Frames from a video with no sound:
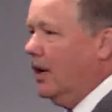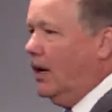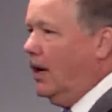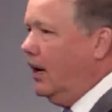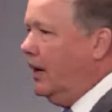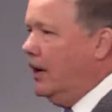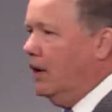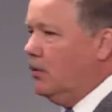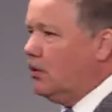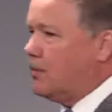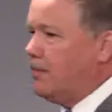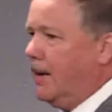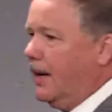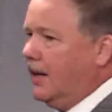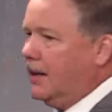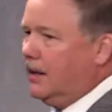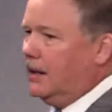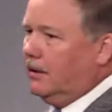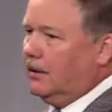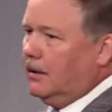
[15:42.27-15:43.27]
Uh, he was
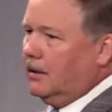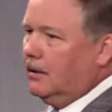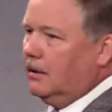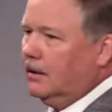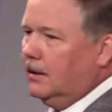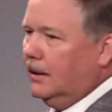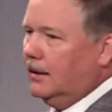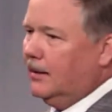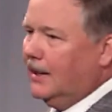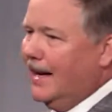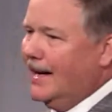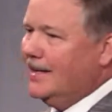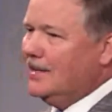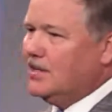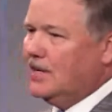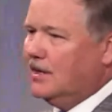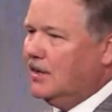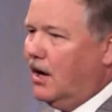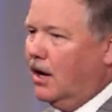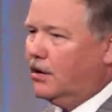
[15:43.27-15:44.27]
back in the, in the
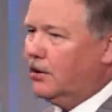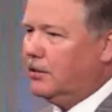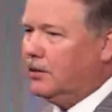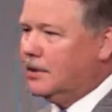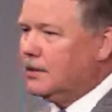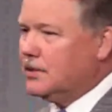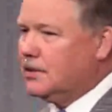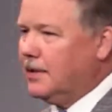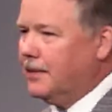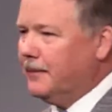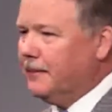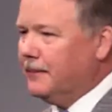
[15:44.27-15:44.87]
1800s